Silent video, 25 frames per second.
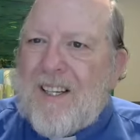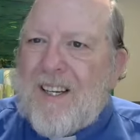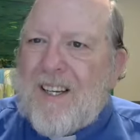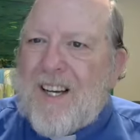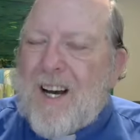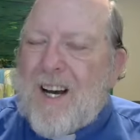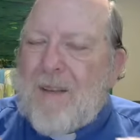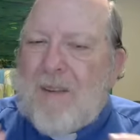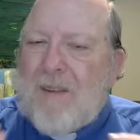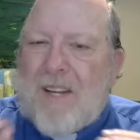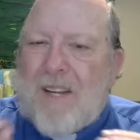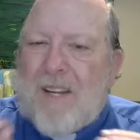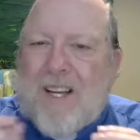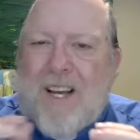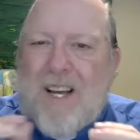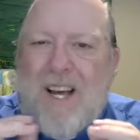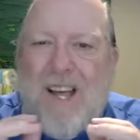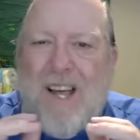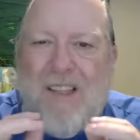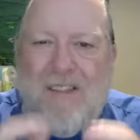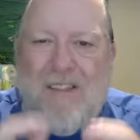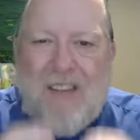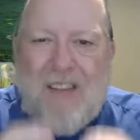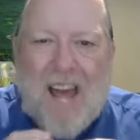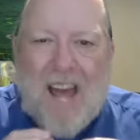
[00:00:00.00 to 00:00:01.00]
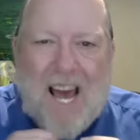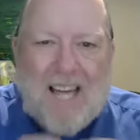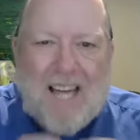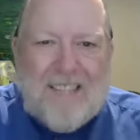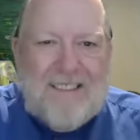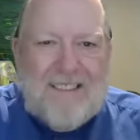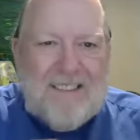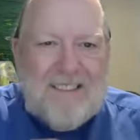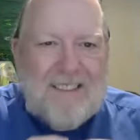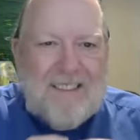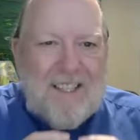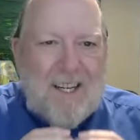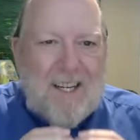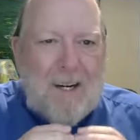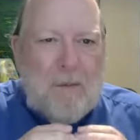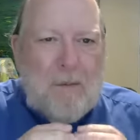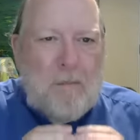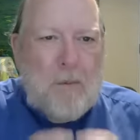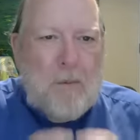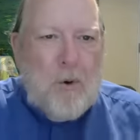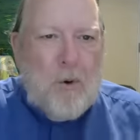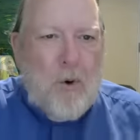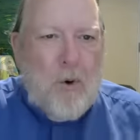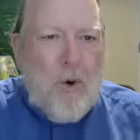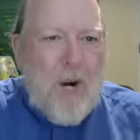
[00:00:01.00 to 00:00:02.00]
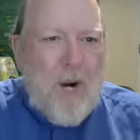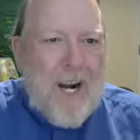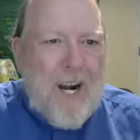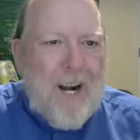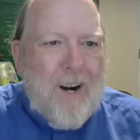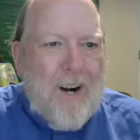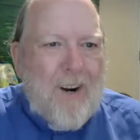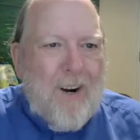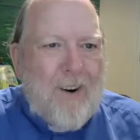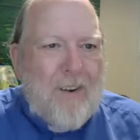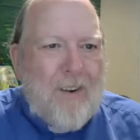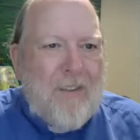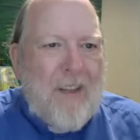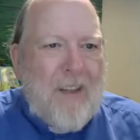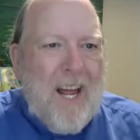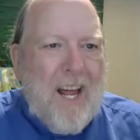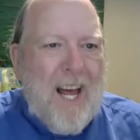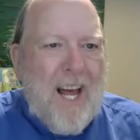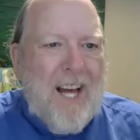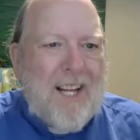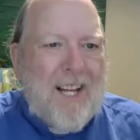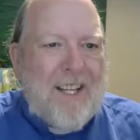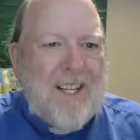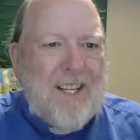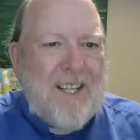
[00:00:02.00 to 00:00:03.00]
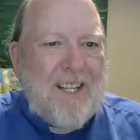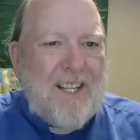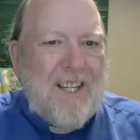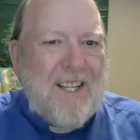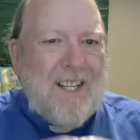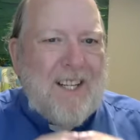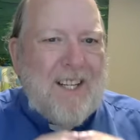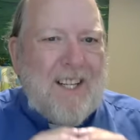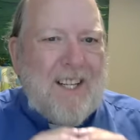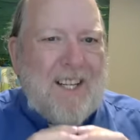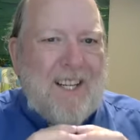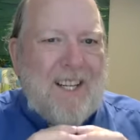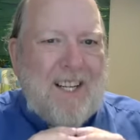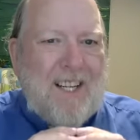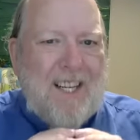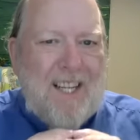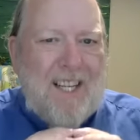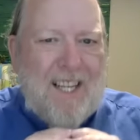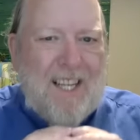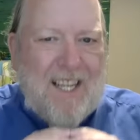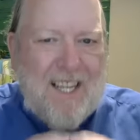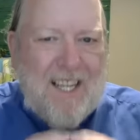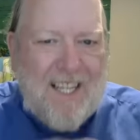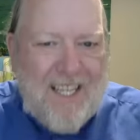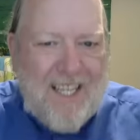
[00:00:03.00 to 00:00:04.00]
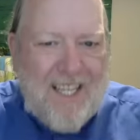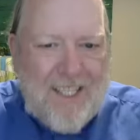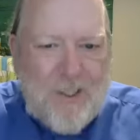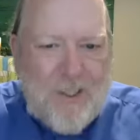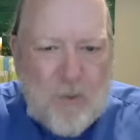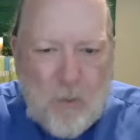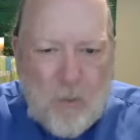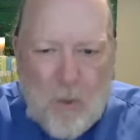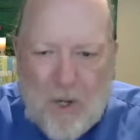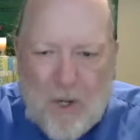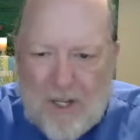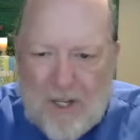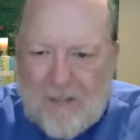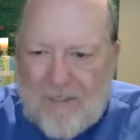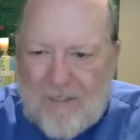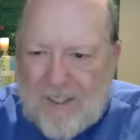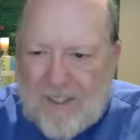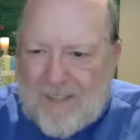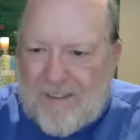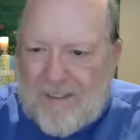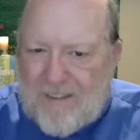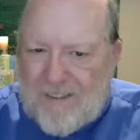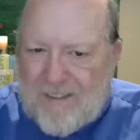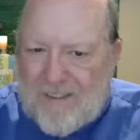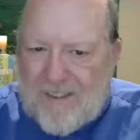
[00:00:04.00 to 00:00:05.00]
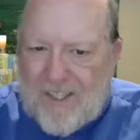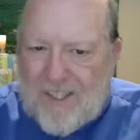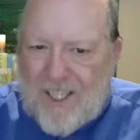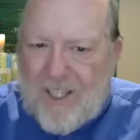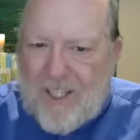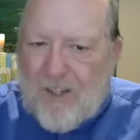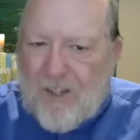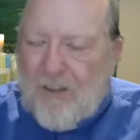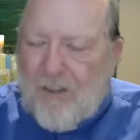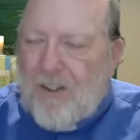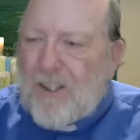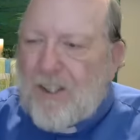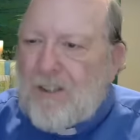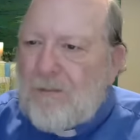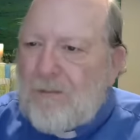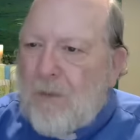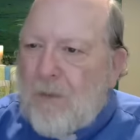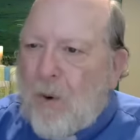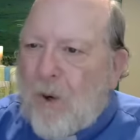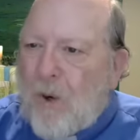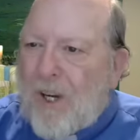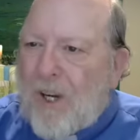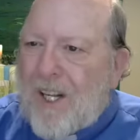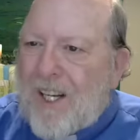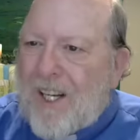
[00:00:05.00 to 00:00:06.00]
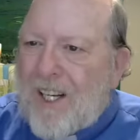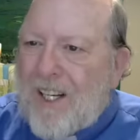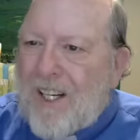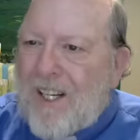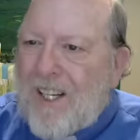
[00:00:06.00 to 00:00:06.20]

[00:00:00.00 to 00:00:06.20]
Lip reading: I mean, that's a prayer that each one of us here this morning,